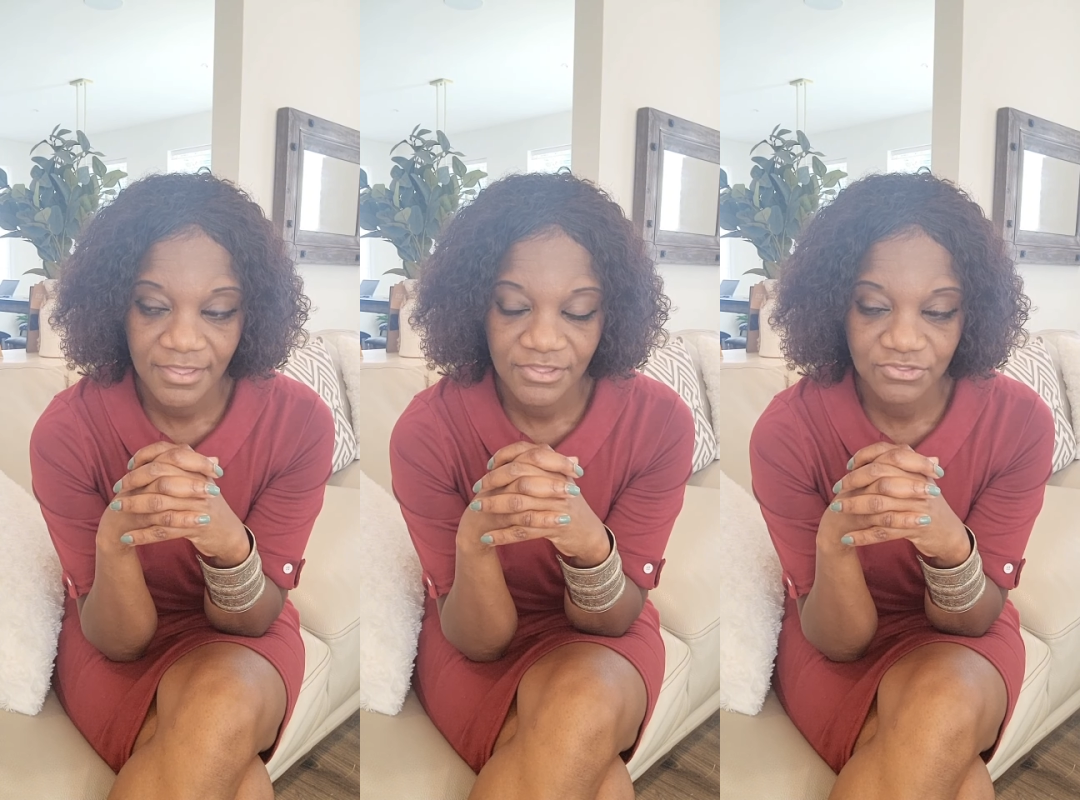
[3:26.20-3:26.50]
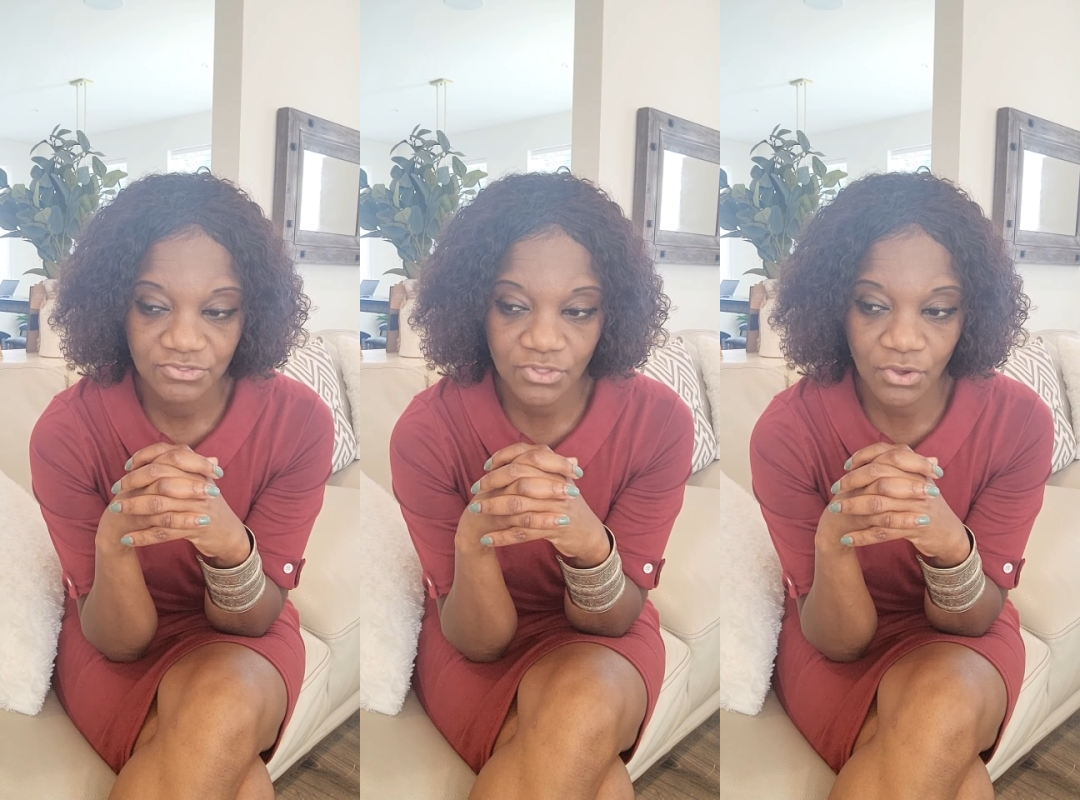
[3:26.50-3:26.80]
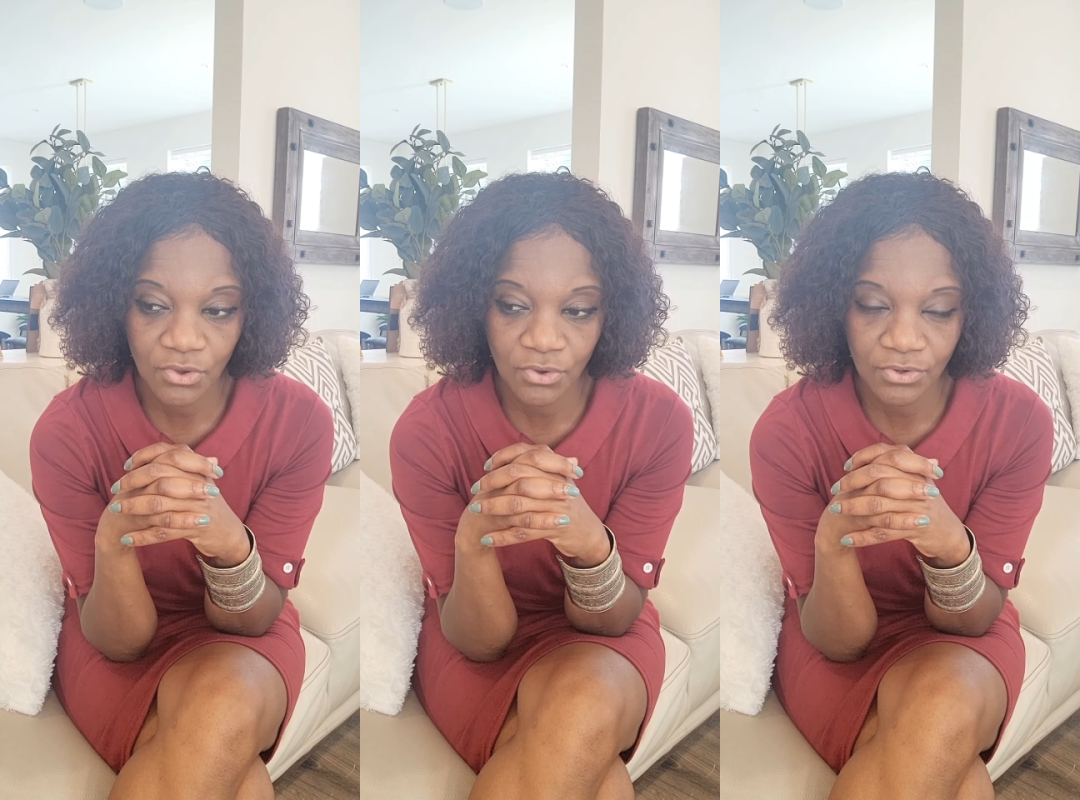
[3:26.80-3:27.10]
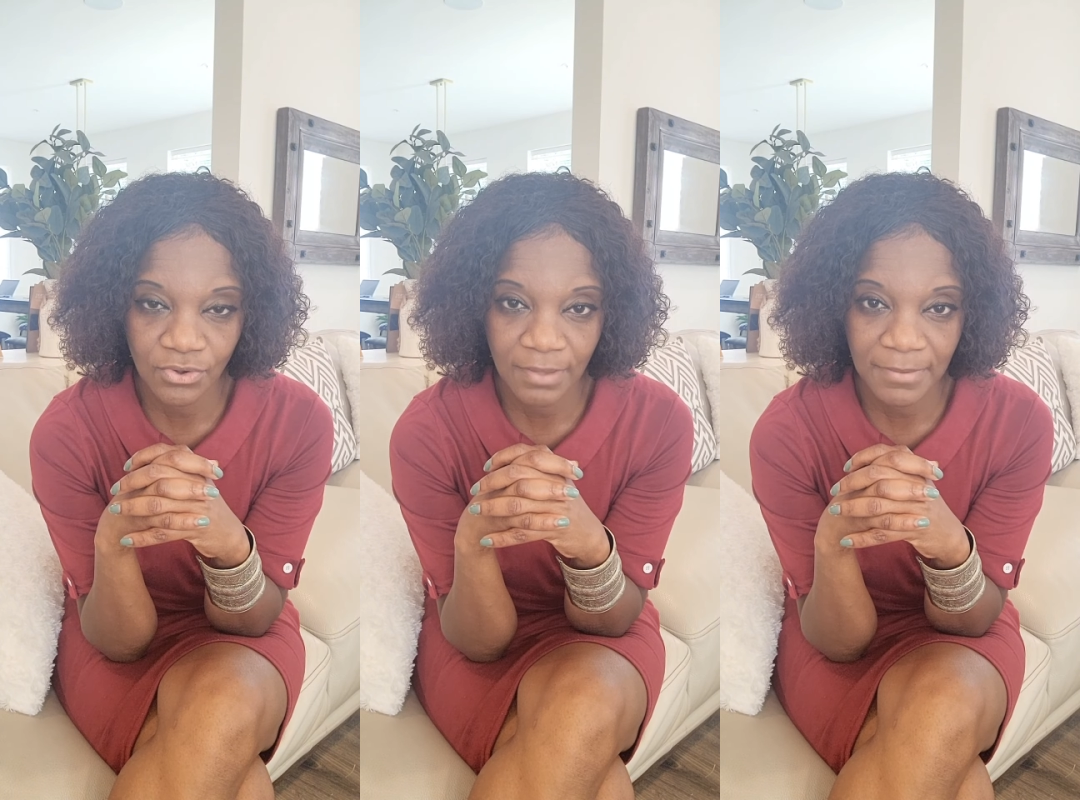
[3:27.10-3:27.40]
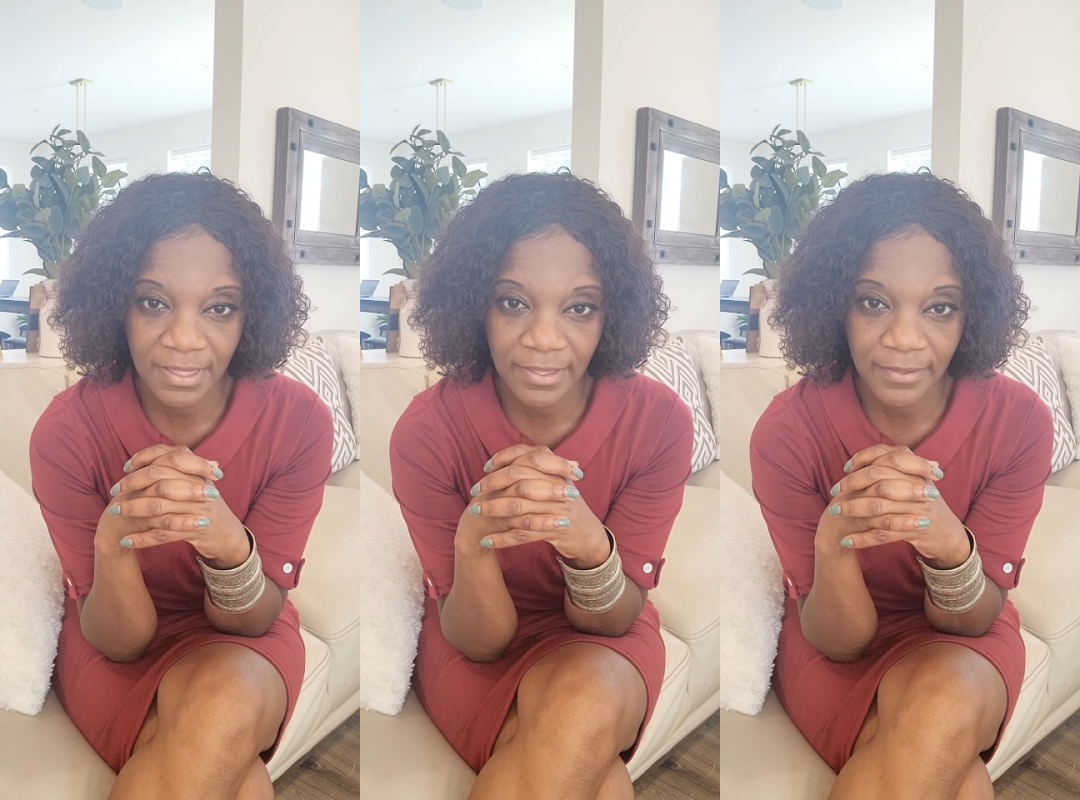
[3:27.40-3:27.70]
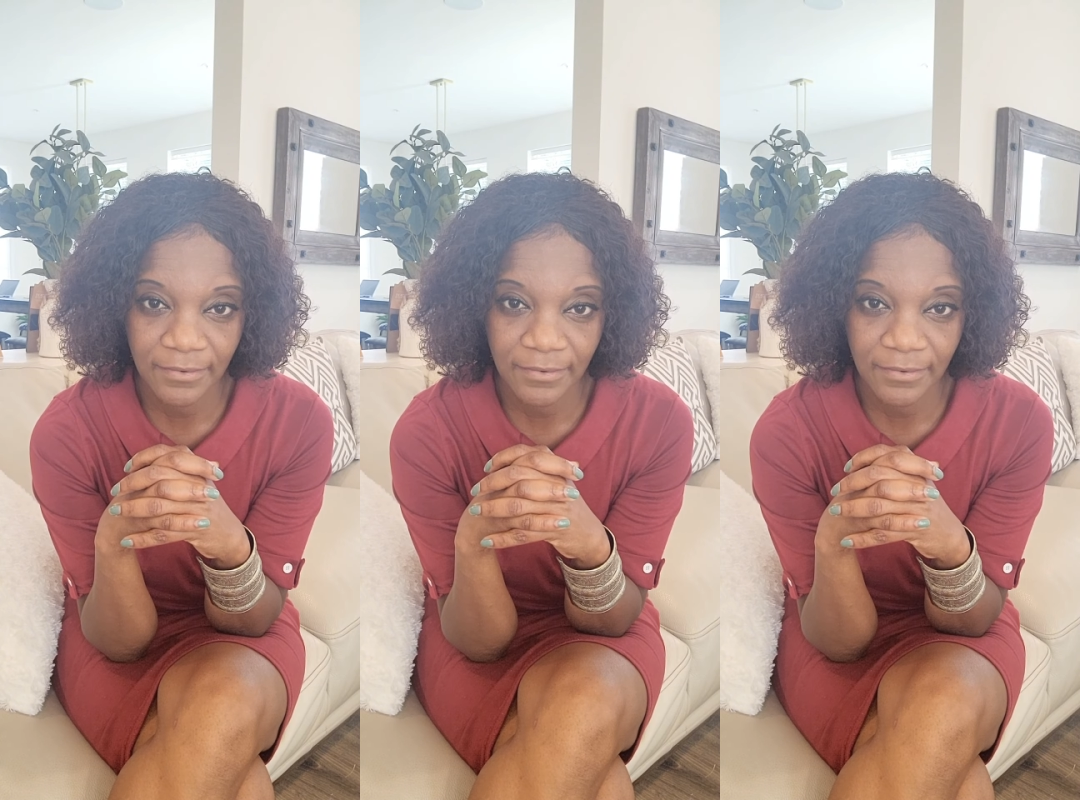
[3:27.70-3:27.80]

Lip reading: So now I'm like,